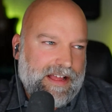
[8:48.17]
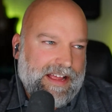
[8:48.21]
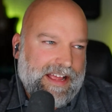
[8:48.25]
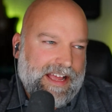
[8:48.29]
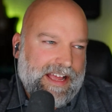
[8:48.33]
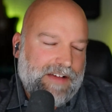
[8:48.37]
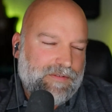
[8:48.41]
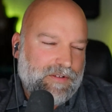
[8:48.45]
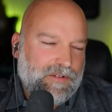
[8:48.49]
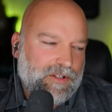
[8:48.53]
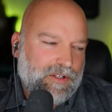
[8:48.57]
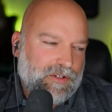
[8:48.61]
I
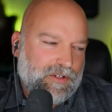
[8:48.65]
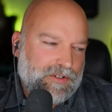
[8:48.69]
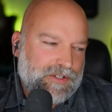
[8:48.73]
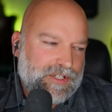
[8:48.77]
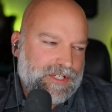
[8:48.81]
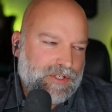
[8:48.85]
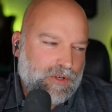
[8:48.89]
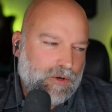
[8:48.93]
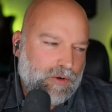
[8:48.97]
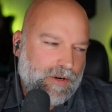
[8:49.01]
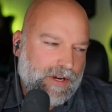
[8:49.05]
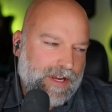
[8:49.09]
have a little
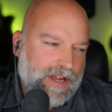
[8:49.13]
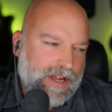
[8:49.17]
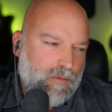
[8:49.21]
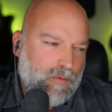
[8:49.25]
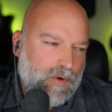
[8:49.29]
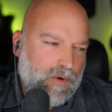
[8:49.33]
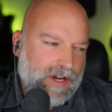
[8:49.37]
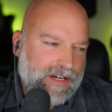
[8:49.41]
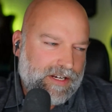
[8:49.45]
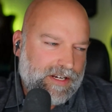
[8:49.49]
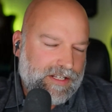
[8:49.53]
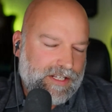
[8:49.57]
story I
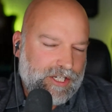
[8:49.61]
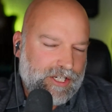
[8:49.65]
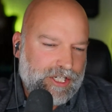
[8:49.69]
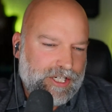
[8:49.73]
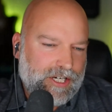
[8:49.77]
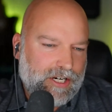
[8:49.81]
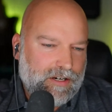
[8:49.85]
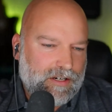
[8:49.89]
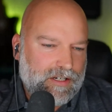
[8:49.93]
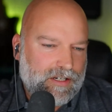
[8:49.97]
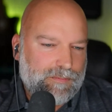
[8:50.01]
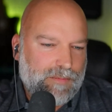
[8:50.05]
wanted to
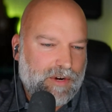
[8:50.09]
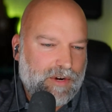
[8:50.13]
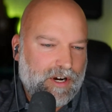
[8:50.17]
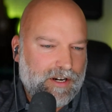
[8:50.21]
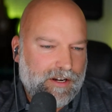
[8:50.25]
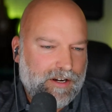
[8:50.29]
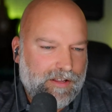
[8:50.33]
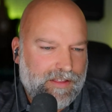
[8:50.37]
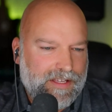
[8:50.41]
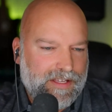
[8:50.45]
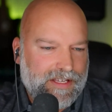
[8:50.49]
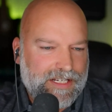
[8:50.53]
share as
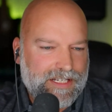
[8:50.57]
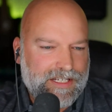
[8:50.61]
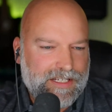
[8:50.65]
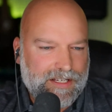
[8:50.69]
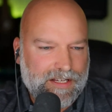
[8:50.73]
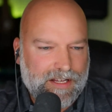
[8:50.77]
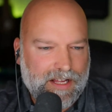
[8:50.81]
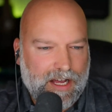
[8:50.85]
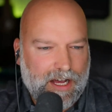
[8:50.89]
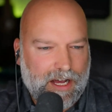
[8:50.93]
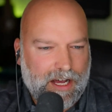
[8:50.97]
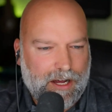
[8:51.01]
part of this.
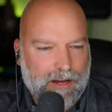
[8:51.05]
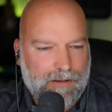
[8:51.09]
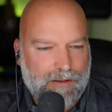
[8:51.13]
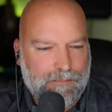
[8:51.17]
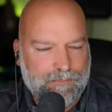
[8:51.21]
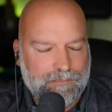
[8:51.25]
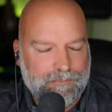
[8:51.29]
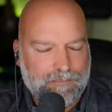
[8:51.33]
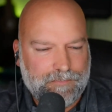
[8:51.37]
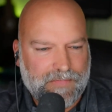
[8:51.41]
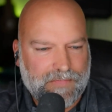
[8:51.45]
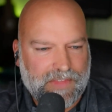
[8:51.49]

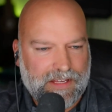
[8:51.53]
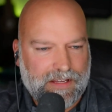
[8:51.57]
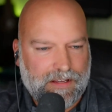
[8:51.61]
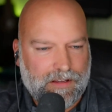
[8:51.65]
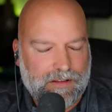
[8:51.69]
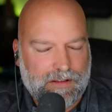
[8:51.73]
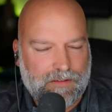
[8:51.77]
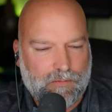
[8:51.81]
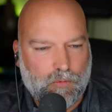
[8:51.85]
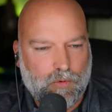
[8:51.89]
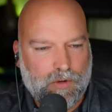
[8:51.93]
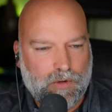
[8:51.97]

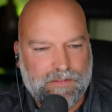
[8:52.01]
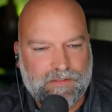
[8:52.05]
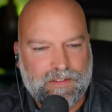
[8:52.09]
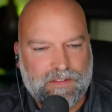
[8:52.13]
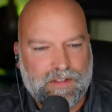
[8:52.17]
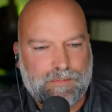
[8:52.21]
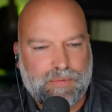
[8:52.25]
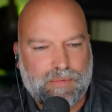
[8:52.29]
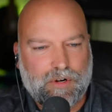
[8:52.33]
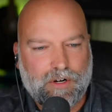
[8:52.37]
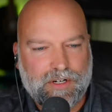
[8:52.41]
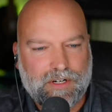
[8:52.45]
One of
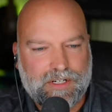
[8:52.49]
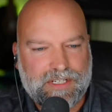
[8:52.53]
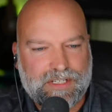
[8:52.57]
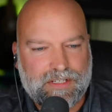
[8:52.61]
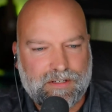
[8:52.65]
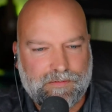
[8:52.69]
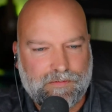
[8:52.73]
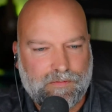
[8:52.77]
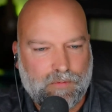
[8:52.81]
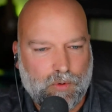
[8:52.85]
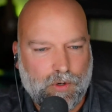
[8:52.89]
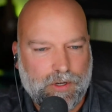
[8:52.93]
the perks
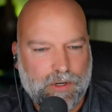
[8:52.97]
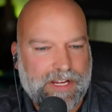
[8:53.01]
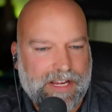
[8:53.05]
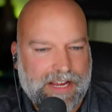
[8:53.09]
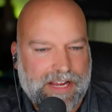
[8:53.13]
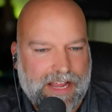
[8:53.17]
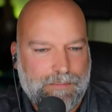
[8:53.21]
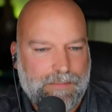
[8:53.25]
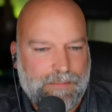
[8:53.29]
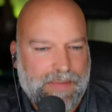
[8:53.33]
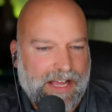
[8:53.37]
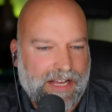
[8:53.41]
of
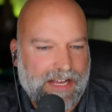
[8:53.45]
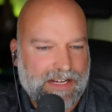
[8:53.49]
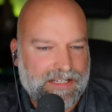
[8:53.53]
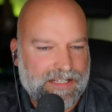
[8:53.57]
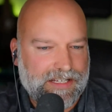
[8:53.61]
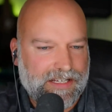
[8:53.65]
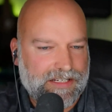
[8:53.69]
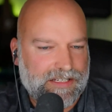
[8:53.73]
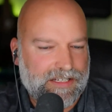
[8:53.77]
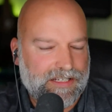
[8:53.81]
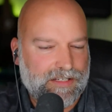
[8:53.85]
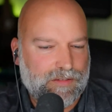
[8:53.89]
working at Pack
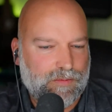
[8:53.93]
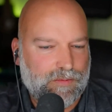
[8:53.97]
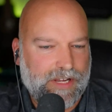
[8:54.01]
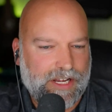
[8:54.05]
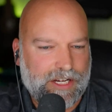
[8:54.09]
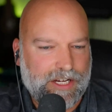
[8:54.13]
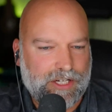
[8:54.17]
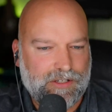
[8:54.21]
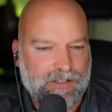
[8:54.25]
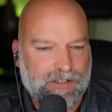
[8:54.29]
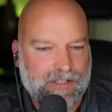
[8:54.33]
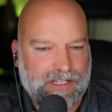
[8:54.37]
Size is we
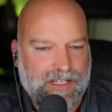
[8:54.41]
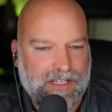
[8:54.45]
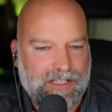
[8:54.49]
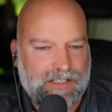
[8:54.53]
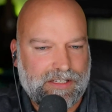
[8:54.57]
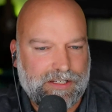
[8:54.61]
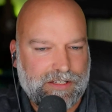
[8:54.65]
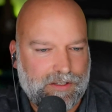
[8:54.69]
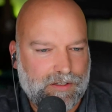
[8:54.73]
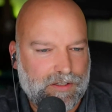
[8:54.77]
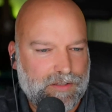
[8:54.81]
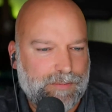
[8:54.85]
actually get
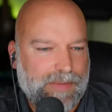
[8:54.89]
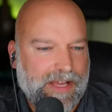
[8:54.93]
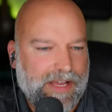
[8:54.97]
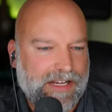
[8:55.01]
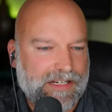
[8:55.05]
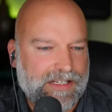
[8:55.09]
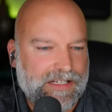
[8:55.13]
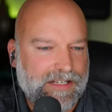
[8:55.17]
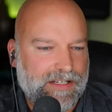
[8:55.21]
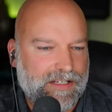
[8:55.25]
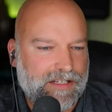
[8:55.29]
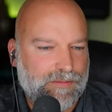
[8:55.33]
to use
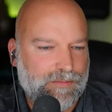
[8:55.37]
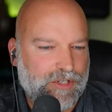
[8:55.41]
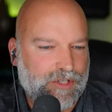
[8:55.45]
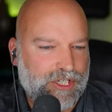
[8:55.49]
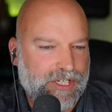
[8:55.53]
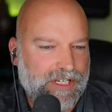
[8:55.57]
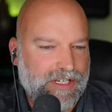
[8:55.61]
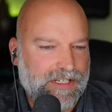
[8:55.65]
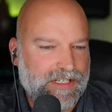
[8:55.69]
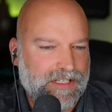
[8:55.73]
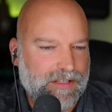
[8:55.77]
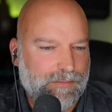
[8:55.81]
Pack Size
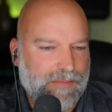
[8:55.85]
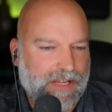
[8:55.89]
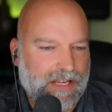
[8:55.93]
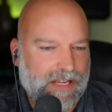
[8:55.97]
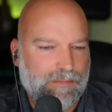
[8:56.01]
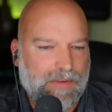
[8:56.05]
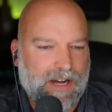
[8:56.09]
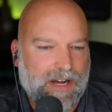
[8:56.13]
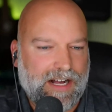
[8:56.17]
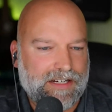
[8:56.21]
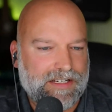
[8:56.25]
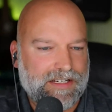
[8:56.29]
machines to
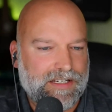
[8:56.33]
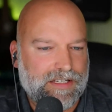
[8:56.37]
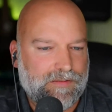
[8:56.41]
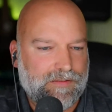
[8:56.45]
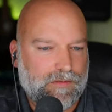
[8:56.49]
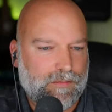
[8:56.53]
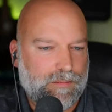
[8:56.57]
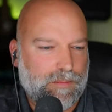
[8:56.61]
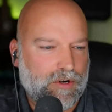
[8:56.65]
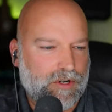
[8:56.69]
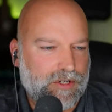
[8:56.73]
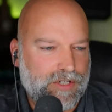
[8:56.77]
make boxes
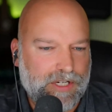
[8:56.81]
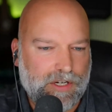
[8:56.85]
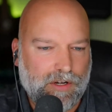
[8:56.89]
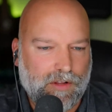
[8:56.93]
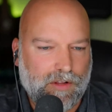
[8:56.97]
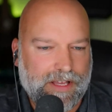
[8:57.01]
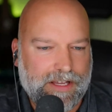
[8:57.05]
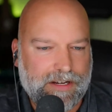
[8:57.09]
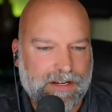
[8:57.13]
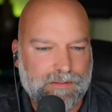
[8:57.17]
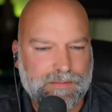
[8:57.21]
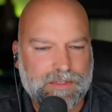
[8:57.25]
for
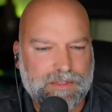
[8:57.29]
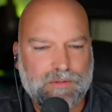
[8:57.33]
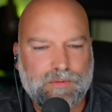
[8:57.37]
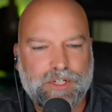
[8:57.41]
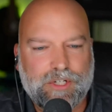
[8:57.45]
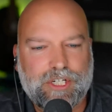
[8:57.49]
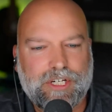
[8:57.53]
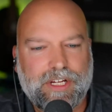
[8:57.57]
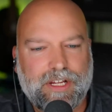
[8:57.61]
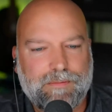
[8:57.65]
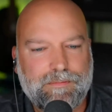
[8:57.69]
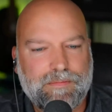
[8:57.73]
personal items we
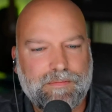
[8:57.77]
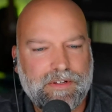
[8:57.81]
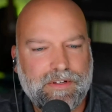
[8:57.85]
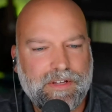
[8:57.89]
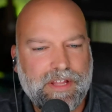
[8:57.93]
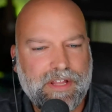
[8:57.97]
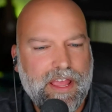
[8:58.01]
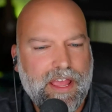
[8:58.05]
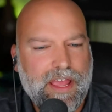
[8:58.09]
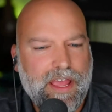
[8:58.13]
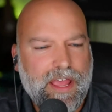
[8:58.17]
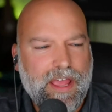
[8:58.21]
ship.
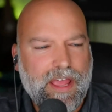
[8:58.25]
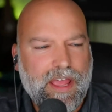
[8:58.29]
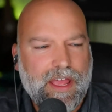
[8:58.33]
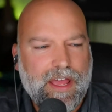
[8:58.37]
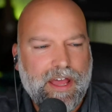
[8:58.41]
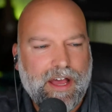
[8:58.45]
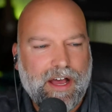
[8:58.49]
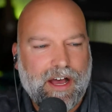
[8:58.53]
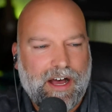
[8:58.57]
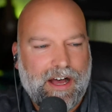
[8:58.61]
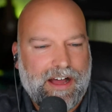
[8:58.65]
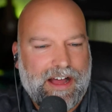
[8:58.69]

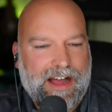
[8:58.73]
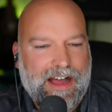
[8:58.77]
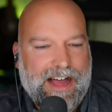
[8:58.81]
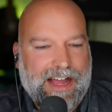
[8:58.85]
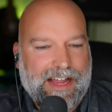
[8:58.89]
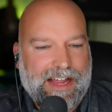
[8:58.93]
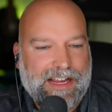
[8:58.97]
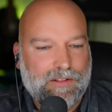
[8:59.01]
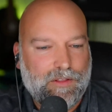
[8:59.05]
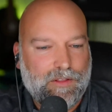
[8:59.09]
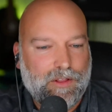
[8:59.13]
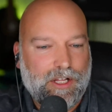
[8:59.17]

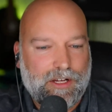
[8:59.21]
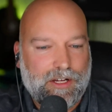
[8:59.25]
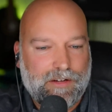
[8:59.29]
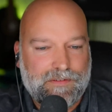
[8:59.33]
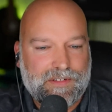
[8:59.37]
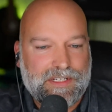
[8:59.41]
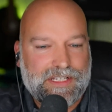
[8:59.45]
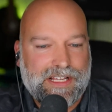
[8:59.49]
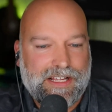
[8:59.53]
I love